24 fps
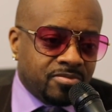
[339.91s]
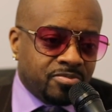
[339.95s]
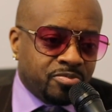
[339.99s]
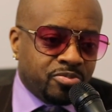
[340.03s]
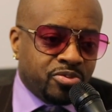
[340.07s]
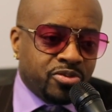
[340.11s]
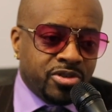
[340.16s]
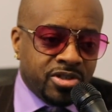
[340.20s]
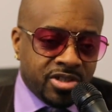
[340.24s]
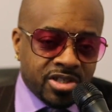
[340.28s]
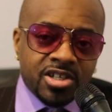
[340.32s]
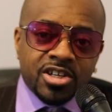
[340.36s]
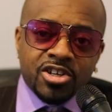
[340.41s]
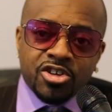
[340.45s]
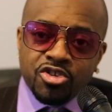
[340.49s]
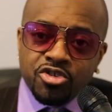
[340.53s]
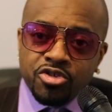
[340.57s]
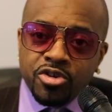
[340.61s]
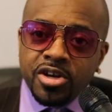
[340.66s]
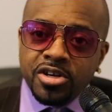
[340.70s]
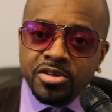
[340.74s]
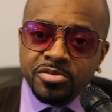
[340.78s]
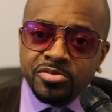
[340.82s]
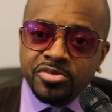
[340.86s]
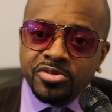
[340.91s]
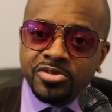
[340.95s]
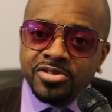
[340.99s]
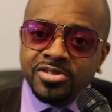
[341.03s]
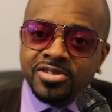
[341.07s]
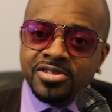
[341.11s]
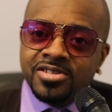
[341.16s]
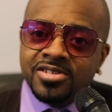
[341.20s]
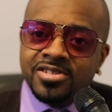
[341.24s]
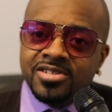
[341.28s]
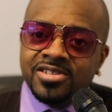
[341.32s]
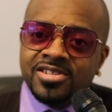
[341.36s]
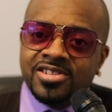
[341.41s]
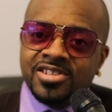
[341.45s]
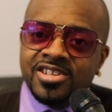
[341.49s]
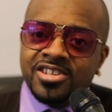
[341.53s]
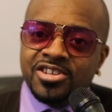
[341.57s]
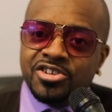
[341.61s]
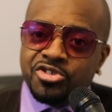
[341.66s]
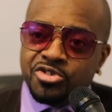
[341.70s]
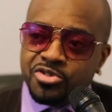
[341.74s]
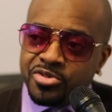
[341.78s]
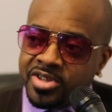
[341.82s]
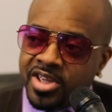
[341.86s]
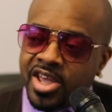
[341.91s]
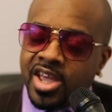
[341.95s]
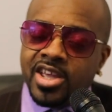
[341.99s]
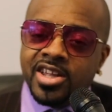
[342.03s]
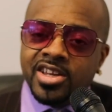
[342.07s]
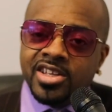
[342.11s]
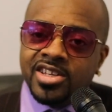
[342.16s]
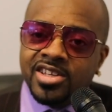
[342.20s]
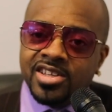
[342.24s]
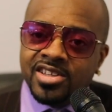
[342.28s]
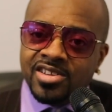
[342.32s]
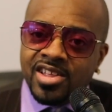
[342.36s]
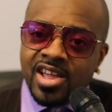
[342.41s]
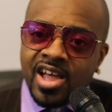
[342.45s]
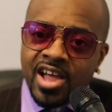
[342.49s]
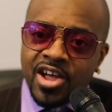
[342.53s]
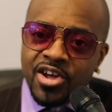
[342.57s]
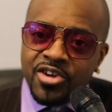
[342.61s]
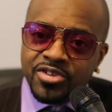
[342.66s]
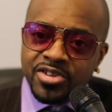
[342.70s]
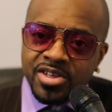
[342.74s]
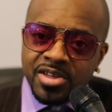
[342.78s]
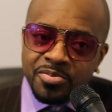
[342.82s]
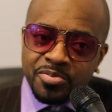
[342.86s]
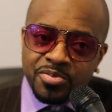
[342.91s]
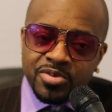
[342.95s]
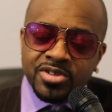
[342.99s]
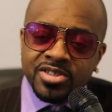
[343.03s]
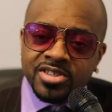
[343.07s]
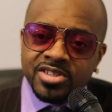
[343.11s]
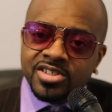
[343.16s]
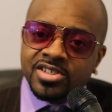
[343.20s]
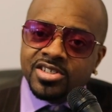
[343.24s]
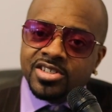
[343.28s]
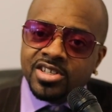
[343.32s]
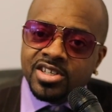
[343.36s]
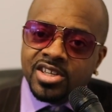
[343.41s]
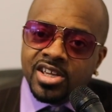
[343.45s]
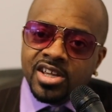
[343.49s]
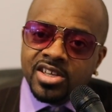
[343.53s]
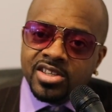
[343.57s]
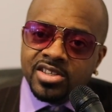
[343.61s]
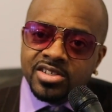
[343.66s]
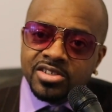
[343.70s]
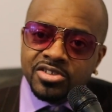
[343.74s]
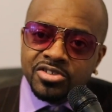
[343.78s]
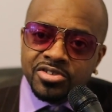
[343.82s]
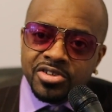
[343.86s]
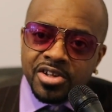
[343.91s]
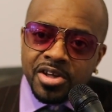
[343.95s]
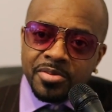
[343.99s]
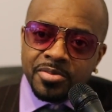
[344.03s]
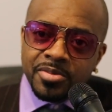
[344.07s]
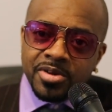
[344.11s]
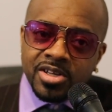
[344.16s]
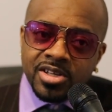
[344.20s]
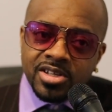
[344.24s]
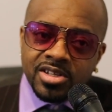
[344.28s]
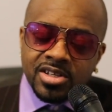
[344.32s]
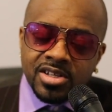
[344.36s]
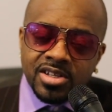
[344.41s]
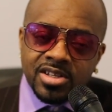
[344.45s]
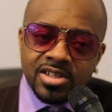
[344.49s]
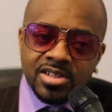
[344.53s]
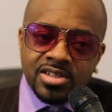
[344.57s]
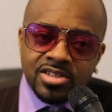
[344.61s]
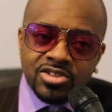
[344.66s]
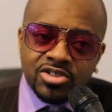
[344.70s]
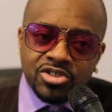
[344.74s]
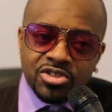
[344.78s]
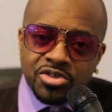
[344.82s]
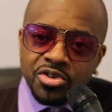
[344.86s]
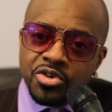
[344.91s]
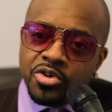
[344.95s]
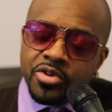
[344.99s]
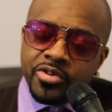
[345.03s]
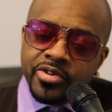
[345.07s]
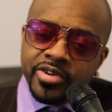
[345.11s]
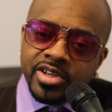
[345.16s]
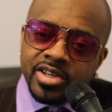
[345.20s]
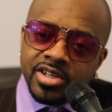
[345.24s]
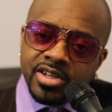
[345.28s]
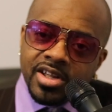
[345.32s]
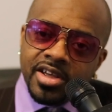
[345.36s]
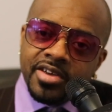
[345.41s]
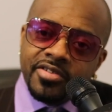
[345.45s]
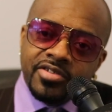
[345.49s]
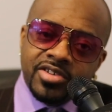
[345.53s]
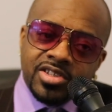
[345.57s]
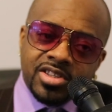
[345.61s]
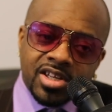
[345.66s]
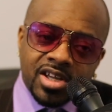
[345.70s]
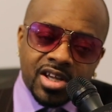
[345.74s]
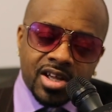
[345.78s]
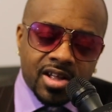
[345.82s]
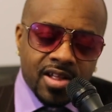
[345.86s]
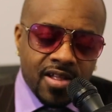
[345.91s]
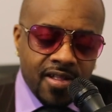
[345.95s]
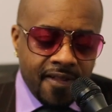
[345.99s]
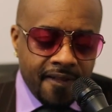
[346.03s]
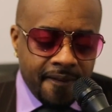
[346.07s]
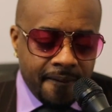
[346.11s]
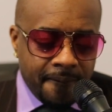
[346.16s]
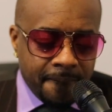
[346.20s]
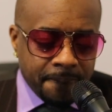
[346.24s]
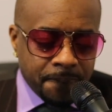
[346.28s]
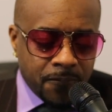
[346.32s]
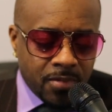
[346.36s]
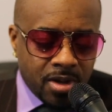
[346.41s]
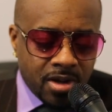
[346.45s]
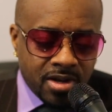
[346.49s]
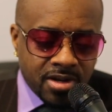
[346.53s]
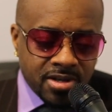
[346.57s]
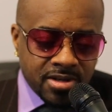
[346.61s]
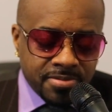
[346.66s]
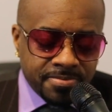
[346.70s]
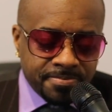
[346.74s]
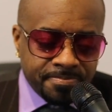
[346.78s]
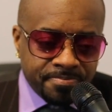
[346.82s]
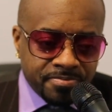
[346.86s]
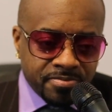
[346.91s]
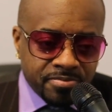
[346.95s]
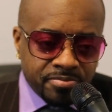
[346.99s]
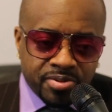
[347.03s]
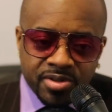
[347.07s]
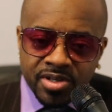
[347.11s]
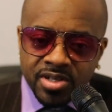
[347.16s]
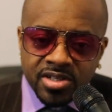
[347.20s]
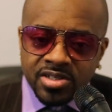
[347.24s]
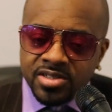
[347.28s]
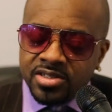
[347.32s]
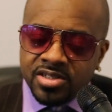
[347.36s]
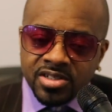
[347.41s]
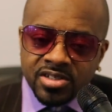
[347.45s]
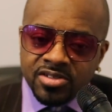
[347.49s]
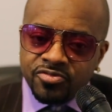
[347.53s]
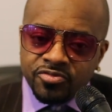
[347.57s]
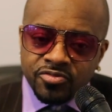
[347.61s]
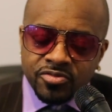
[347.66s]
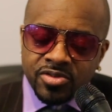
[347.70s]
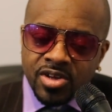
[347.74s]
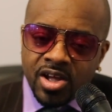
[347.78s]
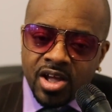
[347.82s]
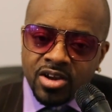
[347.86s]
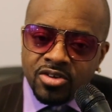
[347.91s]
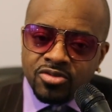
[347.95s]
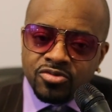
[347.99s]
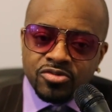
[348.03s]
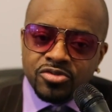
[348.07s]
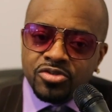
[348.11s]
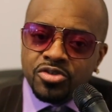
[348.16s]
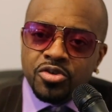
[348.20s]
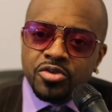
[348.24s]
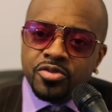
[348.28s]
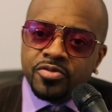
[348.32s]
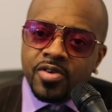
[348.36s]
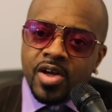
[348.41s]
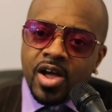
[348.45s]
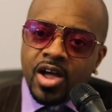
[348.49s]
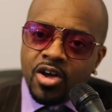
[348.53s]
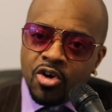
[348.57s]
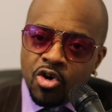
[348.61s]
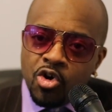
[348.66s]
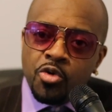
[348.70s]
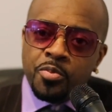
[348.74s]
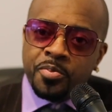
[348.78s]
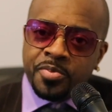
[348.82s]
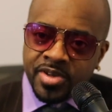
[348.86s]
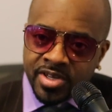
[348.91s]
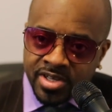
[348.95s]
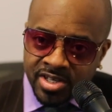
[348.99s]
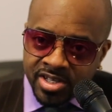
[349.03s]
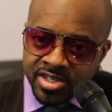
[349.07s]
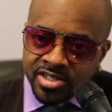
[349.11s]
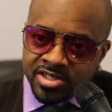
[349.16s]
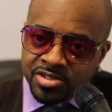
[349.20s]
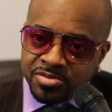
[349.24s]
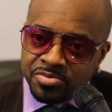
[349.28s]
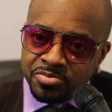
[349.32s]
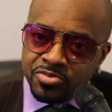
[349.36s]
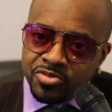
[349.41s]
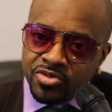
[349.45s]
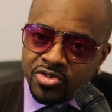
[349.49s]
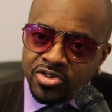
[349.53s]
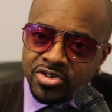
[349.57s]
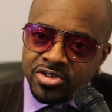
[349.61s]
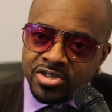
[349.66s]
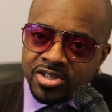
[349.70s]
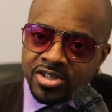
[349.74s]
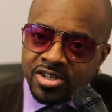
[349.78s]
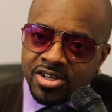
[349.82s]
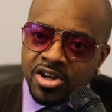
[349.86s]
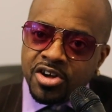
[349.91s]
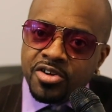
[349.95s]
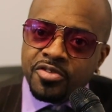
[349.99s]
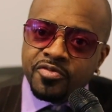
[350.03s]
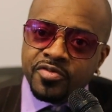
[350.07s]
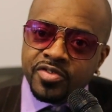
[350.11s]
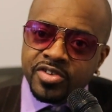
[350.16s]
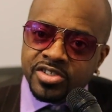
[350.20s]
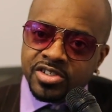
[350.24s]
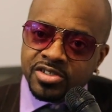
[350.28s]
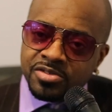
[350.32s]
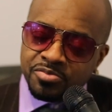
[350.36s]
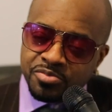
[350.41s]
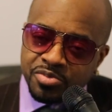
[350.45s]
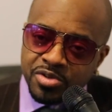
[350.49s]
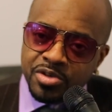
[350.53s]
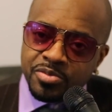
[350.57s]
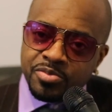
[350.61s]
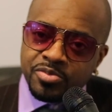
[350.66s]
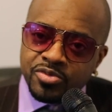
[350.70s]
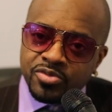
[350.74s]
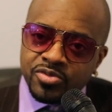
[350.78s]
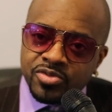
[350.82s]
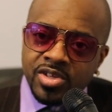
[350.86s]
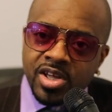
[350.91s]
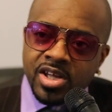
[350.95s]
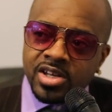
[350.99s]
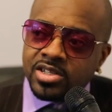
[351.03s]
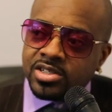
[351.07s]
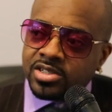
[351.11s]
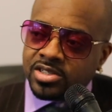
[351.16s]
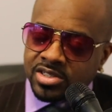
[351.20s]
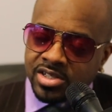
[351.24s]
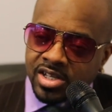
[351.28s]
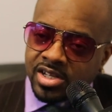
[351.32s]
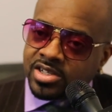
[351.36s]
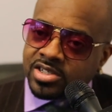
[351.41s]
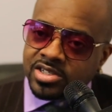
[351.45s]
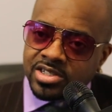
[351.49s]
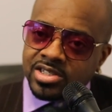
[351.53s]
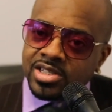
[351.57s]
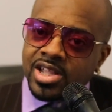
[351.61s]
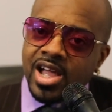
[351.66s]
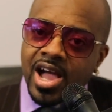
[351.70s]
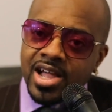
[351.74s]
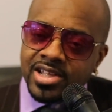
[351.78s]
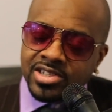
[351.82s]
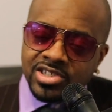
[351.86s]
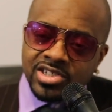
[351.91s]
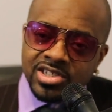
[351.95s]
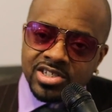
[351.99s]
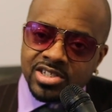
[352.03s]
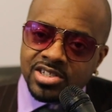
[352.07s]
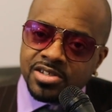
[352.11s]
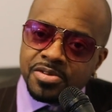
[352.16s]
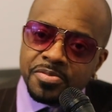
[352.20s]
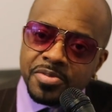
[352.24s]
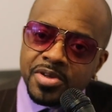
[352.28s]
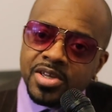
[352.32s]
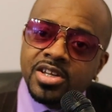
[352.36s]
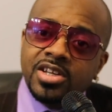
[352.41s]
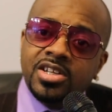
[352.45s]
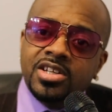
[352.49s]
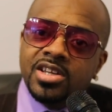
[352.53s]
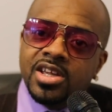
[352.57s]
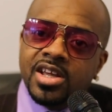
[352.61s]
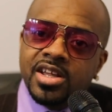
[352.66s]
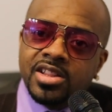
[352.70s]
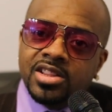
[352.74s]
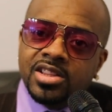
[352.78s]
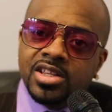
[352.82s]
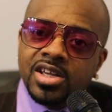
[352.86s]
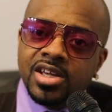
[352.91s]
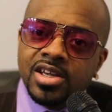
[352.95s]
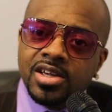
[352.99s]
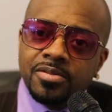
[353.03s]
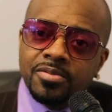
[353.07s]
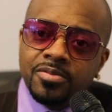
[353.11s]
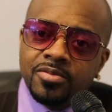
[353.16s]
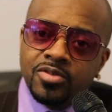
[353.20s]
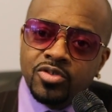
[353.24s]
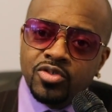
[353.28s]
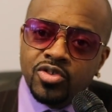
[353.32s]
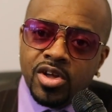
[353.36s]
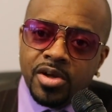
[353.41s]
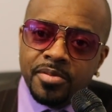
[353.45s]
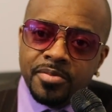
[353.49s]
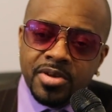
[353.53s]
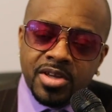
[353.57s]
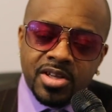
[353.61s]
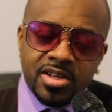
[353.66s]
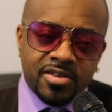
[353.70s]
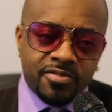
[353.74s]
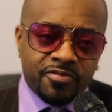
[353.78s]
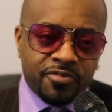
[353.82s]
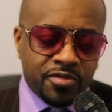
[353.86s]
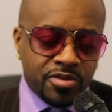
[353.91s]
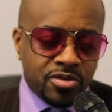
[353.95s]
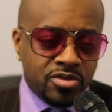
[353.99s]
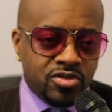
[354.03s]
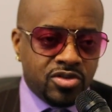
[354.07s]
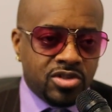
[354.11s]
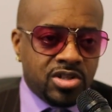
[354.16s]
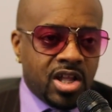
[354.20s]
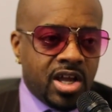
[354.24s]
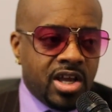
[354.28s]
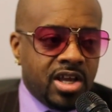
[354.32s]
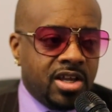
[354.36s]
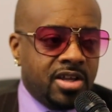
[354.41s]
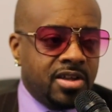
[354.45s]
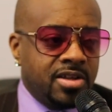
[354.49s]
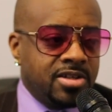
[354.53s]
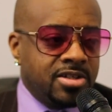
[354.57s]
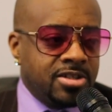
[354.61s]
pretty incredibly created how they put this together. You know what I mean, and the story and everything. But it didn't. I don't know. I hope it gets more coverage and people that it's not just some internet thing. You know what I mean? It feels like